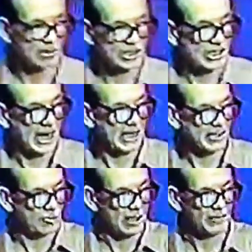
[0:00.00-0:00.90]
So his
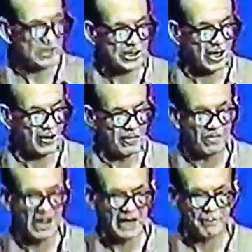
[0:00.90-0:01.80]
static strength is
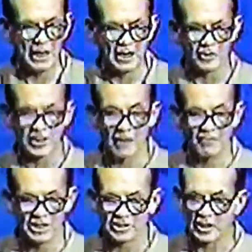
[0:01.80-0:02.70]
105 pounds,
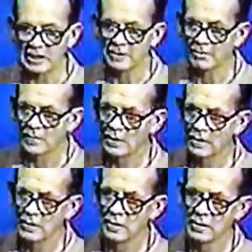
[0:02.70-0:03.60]
obviously.
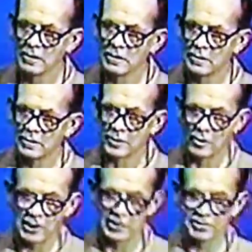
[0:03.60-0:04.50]

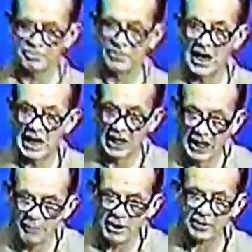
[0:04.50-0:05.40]
So his
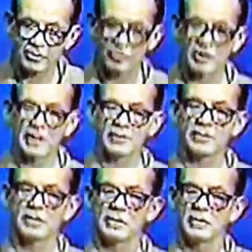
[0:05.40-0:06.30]
dynamic strength
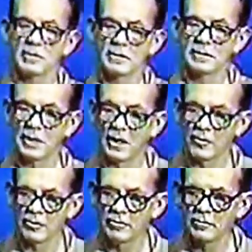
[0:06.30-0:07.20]
is
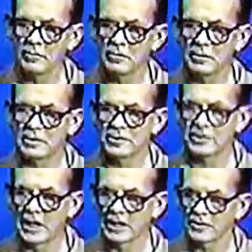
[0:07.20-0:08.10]
100. His
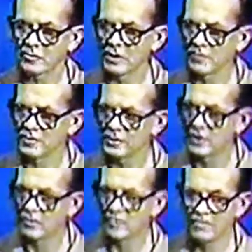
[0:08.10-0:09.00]
static strength is
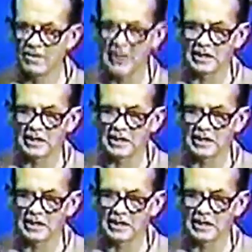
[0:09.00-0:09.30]
105.